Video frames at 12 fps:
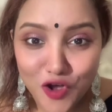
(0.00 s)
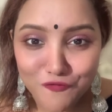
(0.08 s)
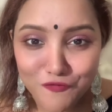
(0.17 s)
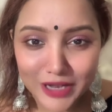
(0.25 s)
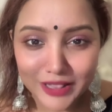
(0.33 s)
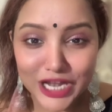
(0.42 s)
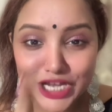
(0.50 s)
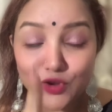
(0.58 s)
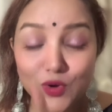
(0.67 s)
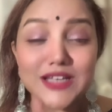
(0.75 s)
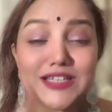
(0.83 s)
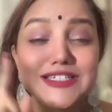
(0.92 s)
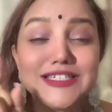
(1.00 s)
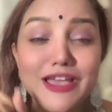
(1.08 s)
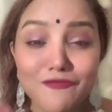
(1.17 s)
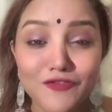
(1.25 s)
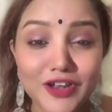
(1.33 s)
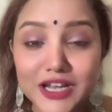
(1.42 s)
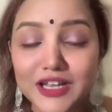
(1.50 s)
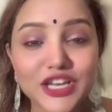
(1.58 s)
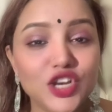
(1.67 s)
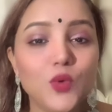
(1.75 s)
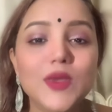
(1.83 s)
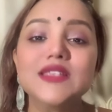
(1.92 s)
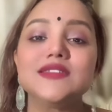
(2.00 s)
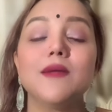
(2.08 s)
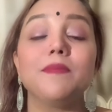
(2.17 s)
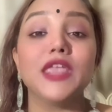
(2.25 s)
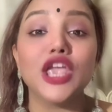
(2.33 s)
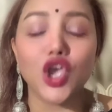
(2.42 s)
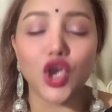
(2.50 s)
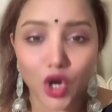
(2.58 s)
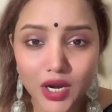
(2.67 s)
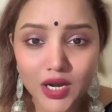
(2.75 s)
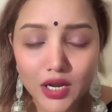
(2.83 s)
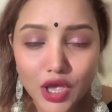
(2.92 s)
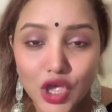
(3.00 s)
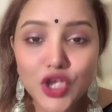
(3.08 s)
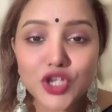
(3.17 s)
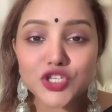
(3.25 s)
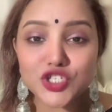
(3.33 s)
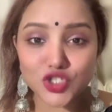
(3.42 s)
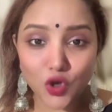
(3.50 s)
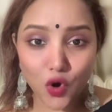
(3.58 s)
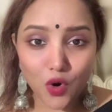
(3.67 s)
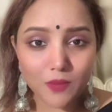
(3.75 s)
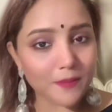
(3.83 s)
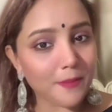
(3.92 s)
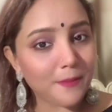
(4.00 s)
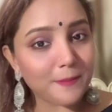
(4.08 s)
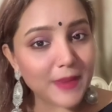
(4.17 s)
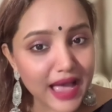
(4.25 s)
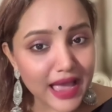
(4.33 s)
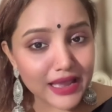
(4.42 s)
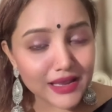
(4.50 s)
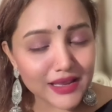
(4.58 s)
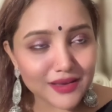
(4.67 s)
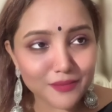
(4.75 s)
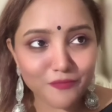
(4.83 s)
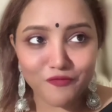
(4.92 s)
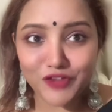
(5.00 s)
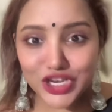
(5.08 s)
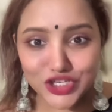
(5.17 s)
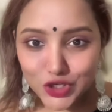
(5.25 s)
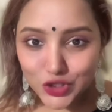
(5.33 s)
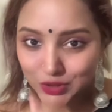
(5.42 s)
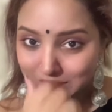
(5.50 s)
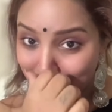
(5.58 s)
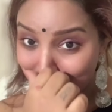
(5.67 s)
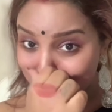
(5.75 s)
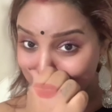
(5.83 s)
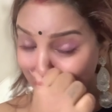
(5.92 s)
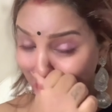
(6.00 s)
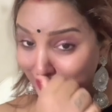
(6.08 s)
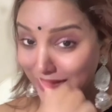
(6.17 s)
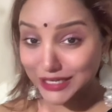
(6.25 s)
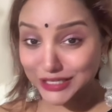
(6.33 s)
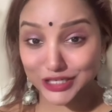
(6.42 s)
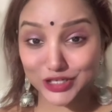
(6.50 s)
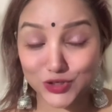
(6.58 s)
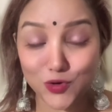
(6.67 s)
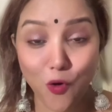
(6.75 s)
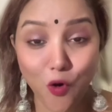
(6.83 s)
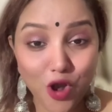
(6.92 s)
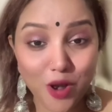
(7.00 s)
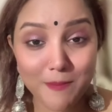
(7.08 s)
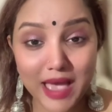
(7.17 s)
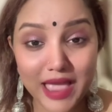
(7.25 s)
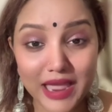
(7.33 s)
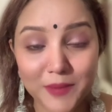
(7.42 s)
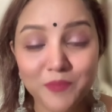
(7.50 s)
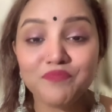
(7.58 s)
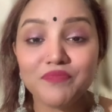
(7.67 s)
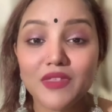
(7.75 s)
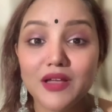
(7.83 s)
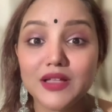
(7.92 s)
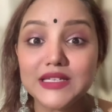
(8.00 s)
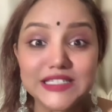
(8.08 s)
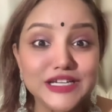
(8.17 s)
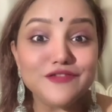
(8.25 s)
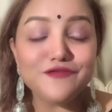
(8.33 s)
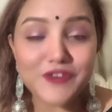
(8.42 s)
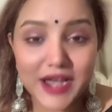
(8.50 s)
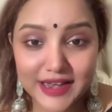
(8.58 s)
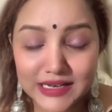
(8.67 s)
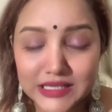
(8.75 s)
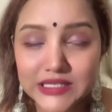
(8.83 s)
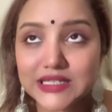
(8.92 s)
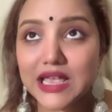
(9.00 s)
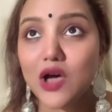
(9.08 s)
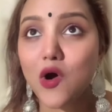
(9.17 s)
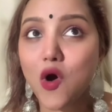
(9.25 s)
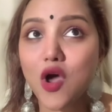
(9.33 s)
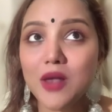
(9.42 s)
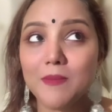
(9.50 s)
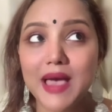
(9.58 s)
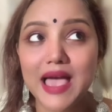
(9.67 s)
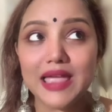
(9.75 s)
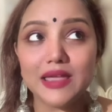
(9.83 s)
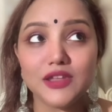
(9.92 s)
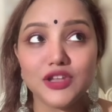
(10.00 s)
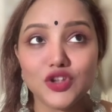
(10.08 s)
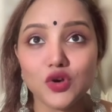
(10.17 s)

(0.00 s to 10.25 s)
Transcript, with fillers: of it that you are definitely doing something good. So my video today is dedicated to all my dear friends, all my